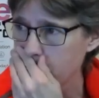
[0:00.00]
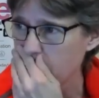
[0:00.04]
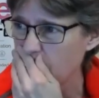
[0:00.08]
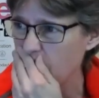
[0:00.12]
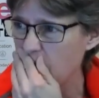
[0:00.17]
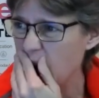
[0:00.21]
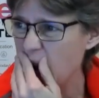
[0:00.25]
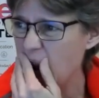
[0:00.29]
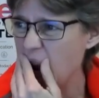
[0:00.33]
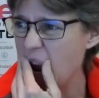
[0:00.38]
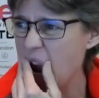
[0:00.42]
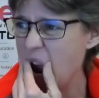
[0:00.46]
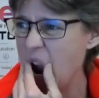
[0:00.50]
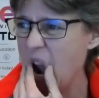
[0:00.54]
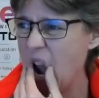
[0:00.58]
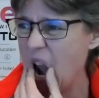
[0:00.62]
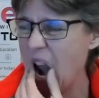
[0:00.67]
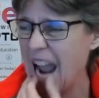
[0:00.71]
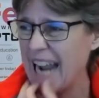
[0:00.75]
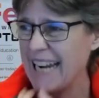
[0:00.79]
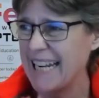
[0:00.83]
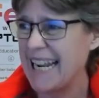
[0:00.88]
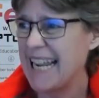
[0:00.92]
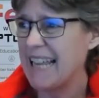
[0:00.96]
And
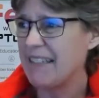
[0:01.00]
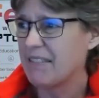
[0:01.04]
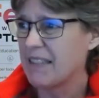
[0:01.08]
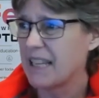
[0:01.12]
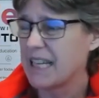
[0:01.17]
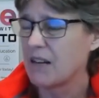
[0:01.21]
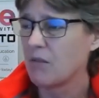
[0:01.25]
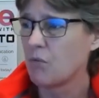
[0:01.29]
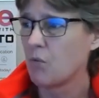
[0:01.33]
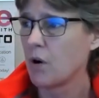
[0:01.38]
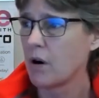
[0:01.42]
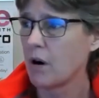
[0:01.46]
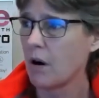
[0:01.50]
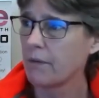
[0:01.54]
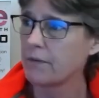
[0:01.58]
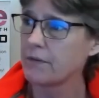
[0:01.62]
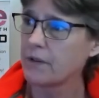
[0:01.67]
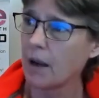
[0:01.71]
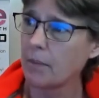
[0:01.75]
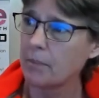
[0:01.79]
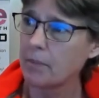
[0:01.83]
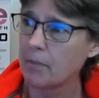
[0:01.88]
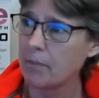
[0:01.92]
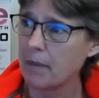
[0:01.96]
I can't think of one off the
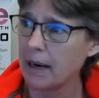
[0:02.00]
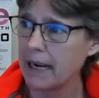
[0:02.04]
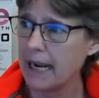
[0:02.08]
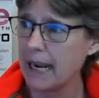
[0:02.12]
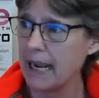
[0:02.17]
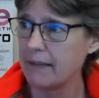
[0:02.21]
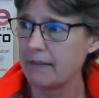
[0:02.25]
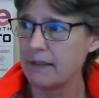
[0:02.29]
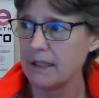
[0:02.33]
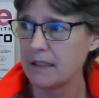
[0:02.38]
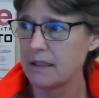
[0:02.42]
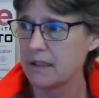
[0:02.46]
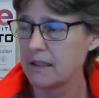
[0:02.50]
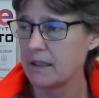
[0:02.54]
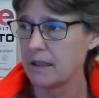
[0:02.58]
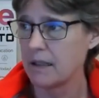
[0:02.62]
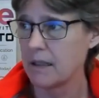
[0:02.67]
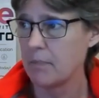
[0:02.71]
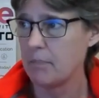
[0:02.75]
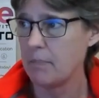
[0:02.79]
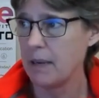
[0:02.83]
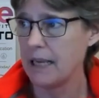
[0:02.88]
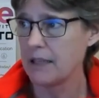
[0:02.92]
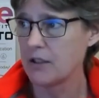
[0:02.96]
top of my head. This is
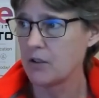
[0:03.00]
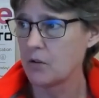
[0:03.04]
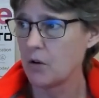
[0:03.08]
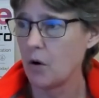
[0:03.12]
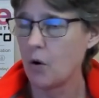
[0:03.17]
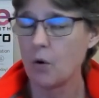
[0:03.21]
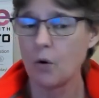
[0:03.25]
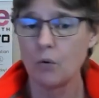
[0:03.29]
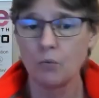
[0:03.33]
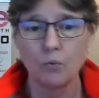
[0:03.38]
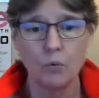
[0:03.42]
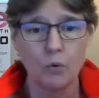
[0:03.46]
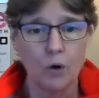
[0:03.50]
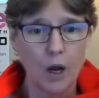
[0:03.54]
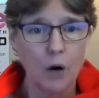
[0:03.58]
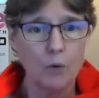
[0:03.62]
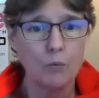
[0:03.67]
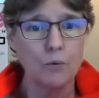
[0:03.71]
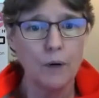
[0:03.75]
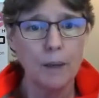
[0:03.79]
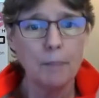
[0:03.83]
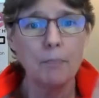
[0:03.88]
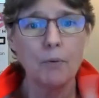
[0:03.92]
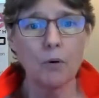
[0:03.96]
the best.
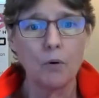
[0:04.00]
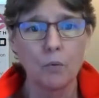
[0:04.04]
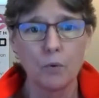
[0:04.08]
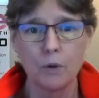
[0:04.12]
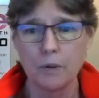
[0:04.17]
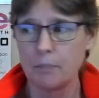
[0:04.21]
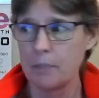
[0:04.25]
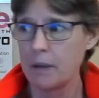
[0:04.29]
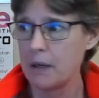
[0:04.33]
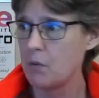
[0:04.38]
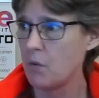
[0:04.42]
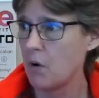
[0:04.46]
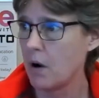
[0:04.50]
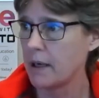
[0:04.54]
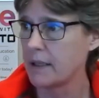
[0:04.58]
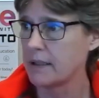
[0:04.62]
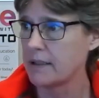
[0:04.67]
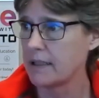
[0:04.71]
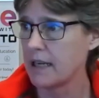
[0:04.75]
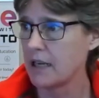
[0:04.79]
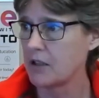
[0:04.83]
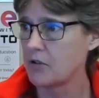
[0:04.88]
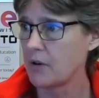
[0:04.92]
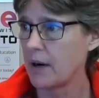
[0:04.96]
Ripple would be one. It
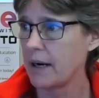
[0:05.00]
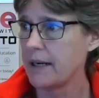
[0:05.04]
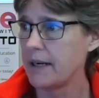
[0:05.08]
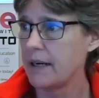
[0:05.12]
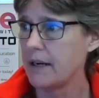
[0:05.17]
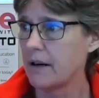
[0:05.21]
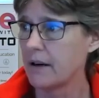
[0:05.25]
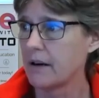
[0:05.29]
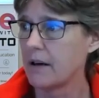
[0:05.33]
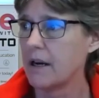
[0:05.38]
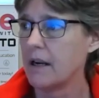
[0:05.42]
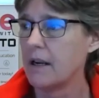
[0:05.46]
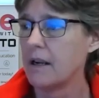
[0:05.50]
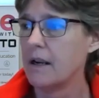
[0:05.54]
says right here.